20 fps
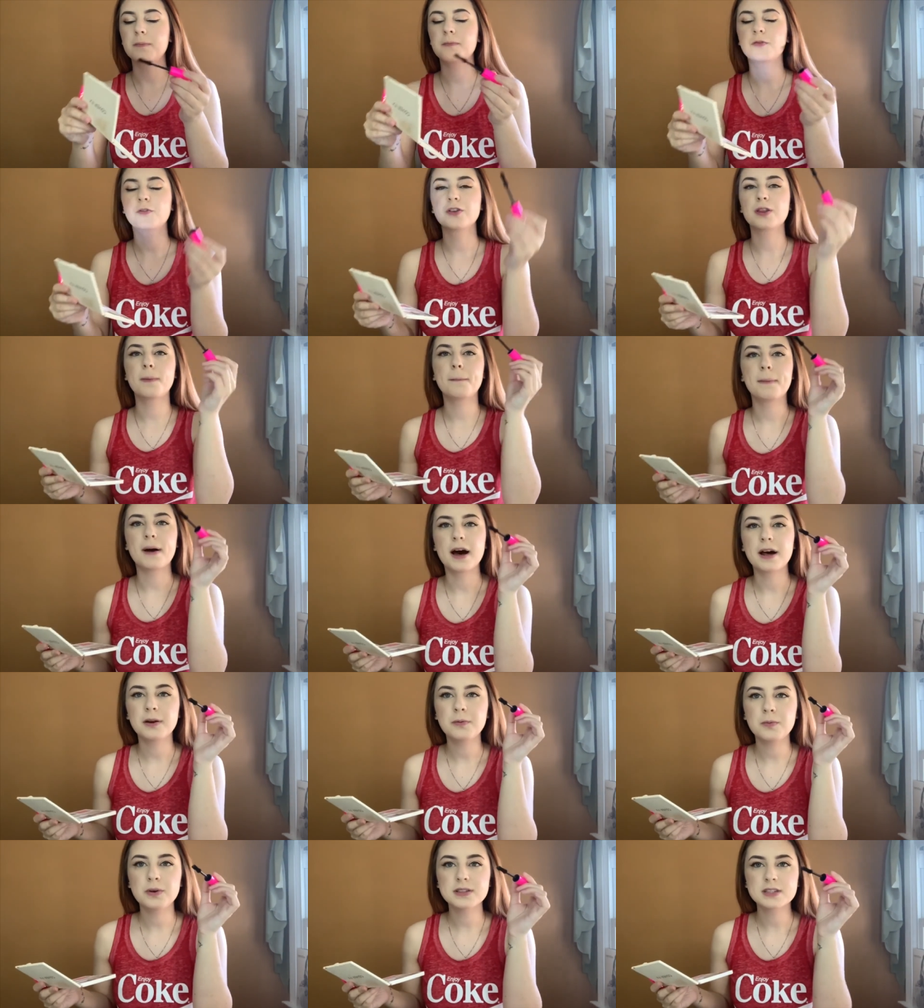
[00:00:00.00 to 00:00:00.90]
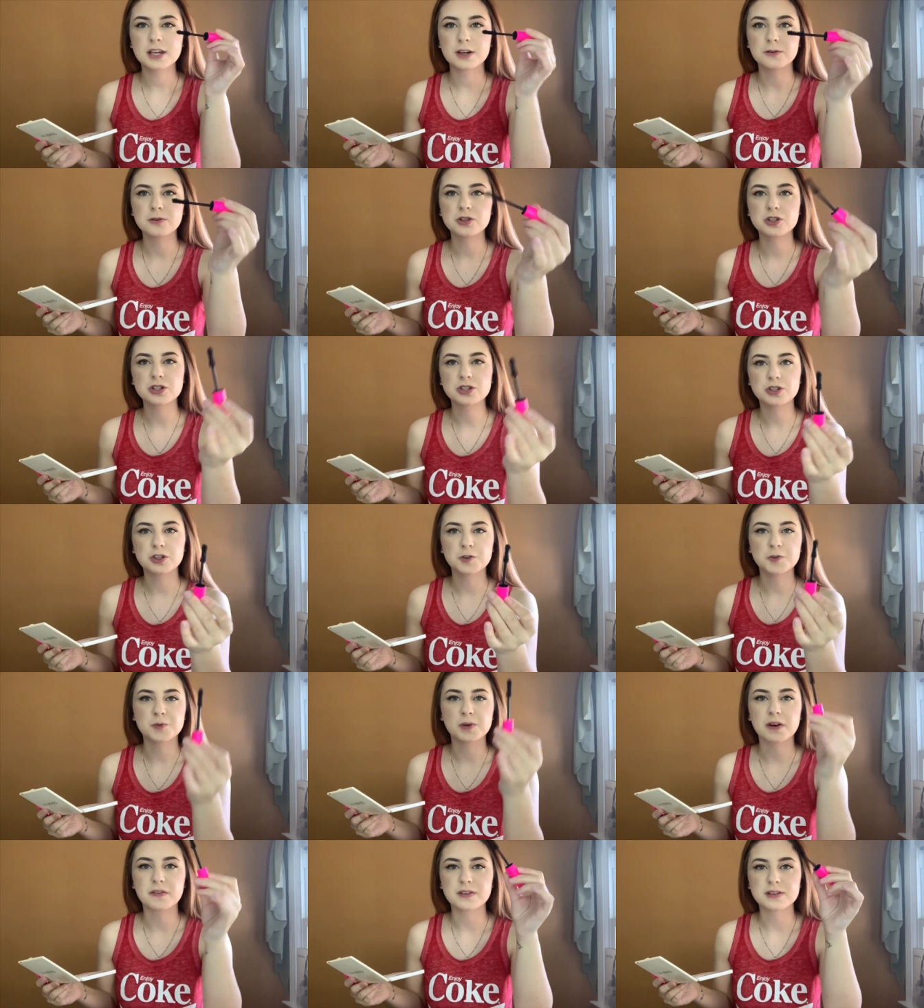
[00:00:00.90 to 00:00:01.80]
For the bottom ones, I always just use
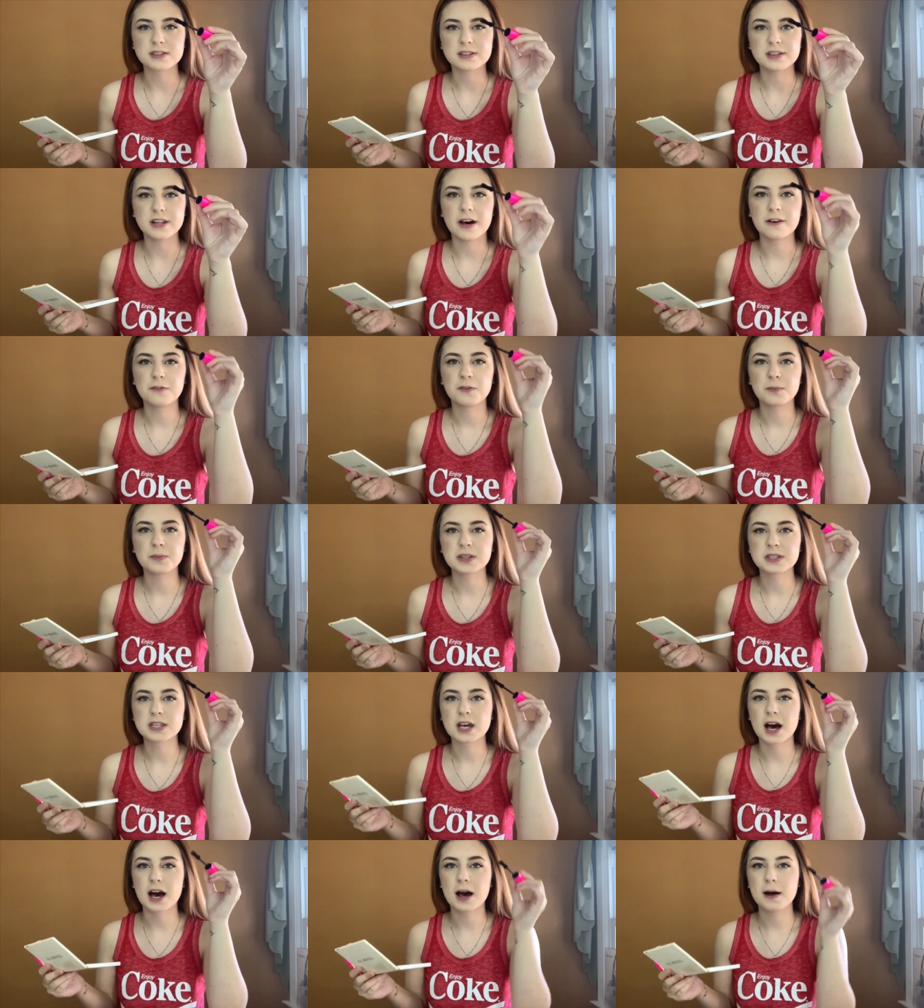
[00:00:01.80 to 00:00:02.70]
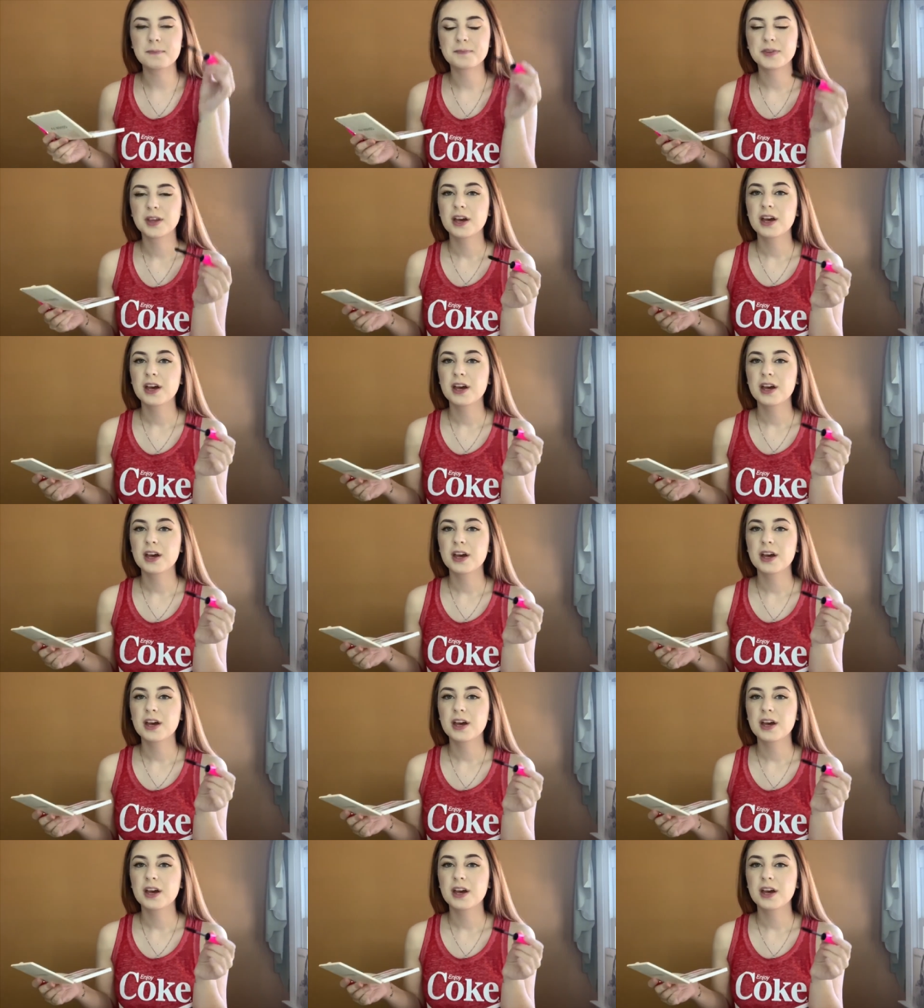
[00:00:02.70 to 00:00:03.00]
whatever is left from the top,